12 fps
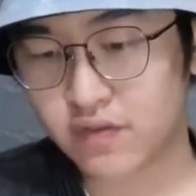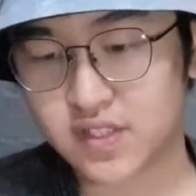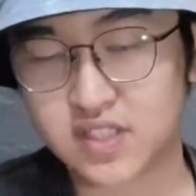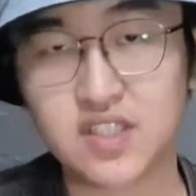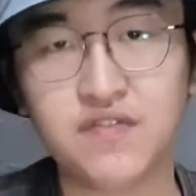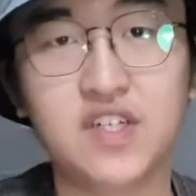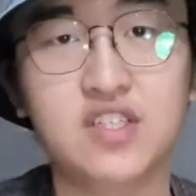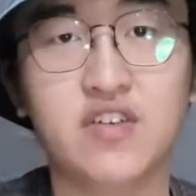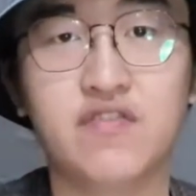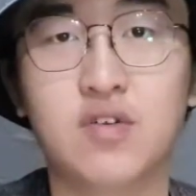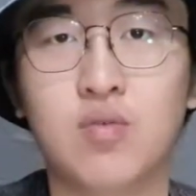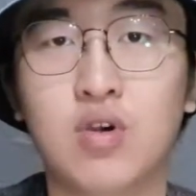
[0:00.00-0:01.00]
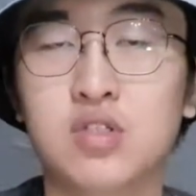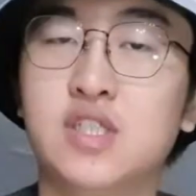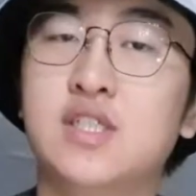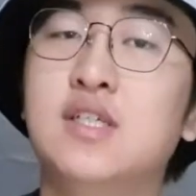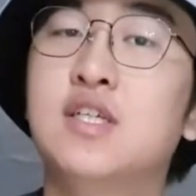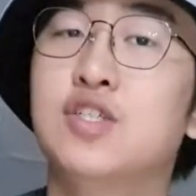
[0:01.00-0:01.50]
the surface of the
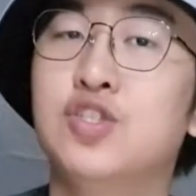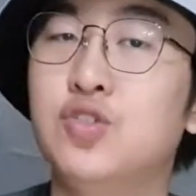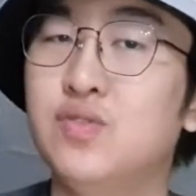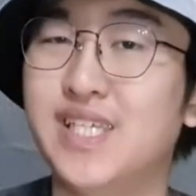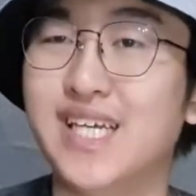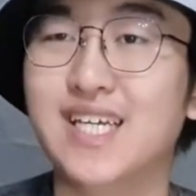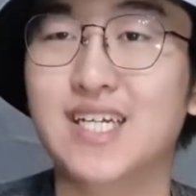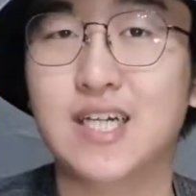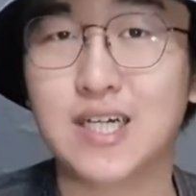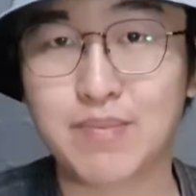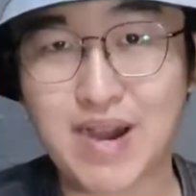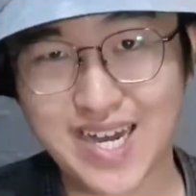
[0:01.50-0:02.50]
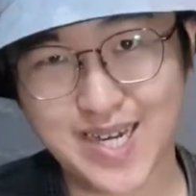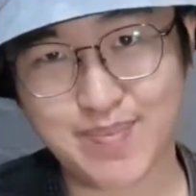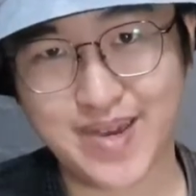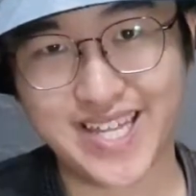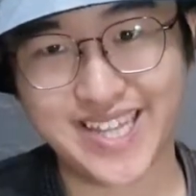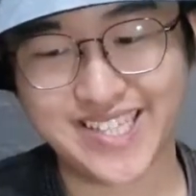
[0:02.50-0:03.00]
water using a marker pen.